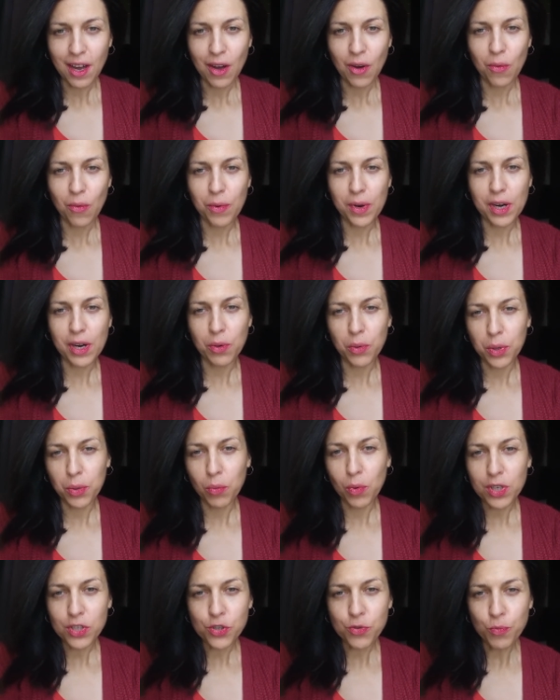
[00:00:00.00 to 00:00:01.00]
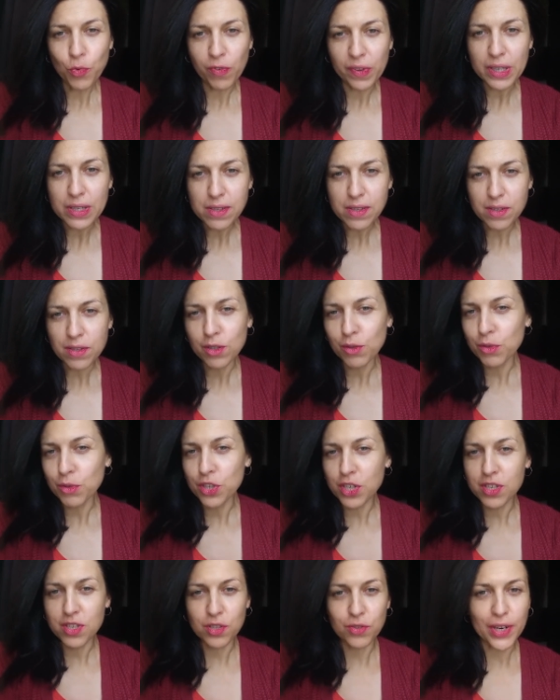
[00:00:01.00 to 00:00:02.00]
where we watch movies, which
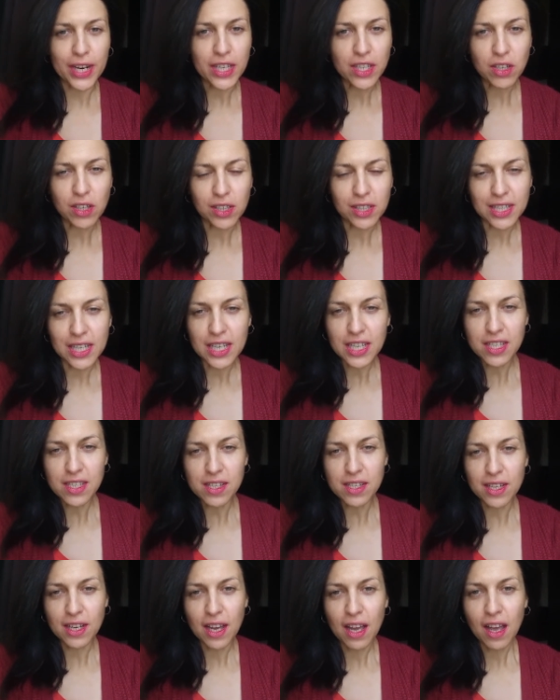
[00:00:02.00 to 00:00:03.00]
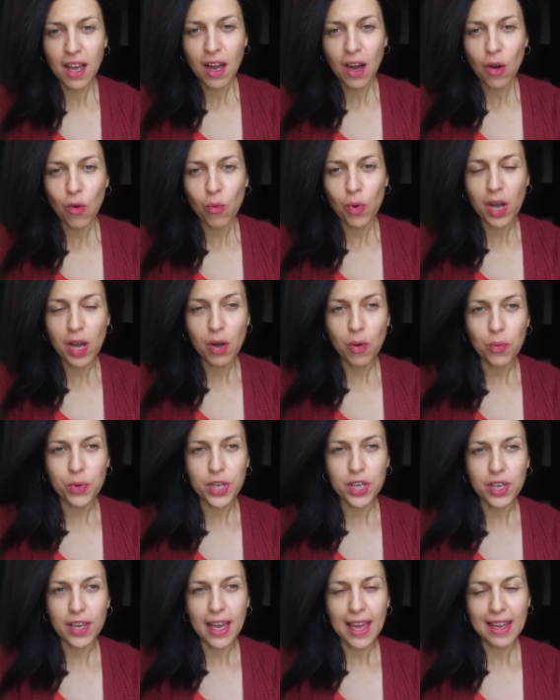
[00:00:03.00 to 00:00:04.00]
is great context, where
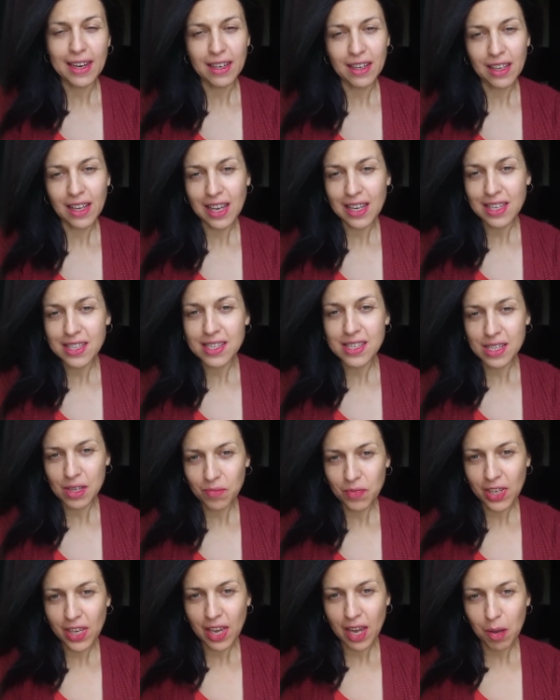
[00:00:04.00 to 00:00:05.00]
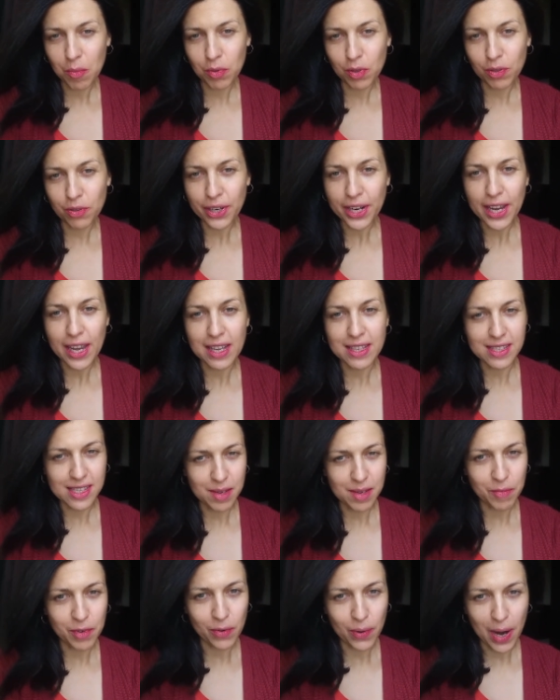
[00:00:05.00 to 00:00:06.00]
we analyze some vocabulary and some
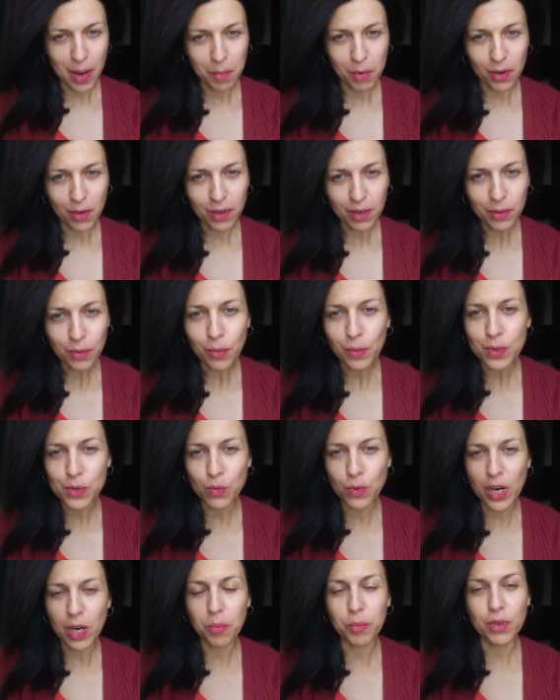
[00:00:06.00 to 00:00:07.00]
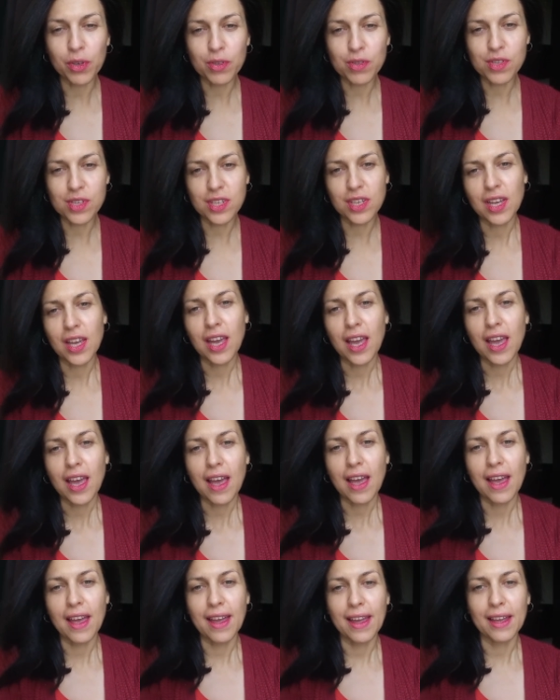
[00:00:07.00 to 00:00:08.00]
grammar with workbooks,
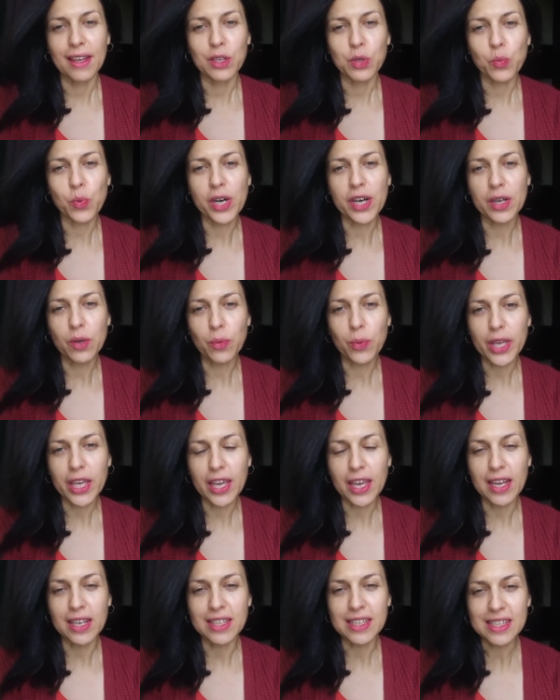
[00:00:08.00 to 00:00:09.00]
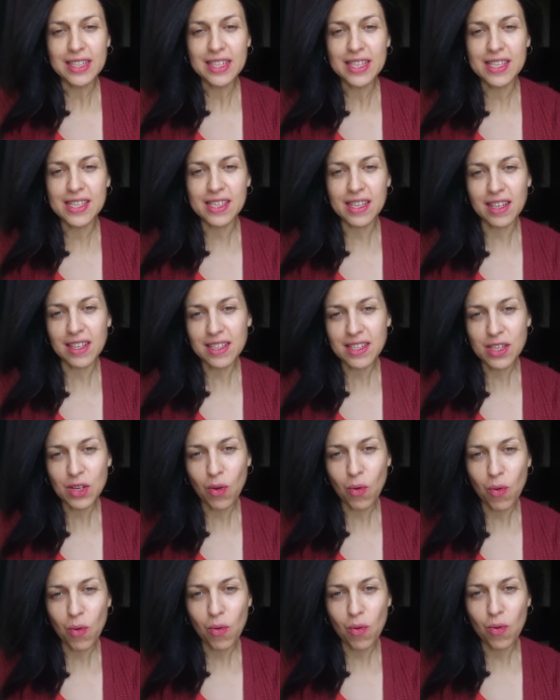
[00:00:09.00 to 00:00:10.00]
and where we can discuss
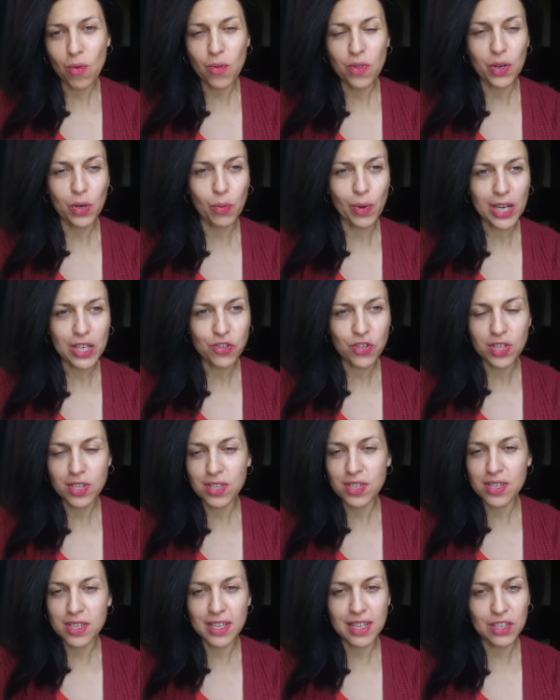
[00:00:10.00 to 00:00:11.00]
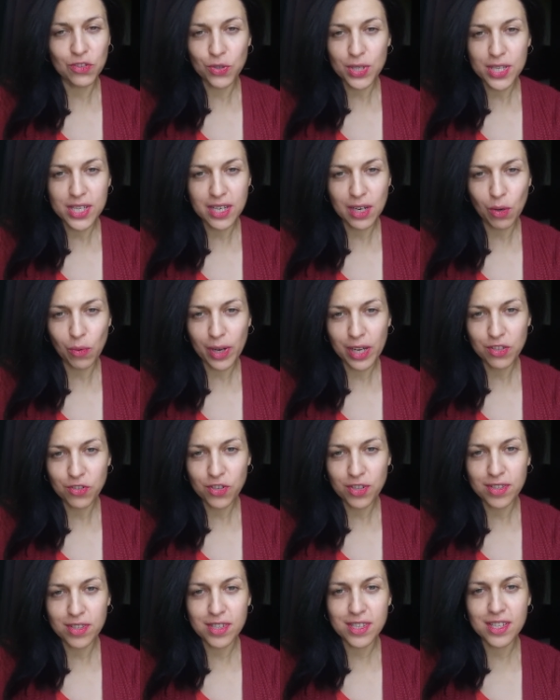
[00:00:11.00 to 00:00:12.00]
all the questions, interesting
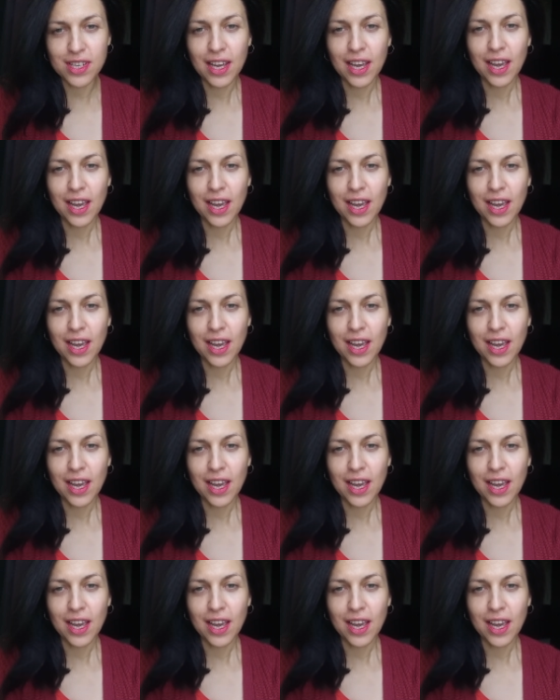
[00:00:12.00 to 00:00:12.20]
questions.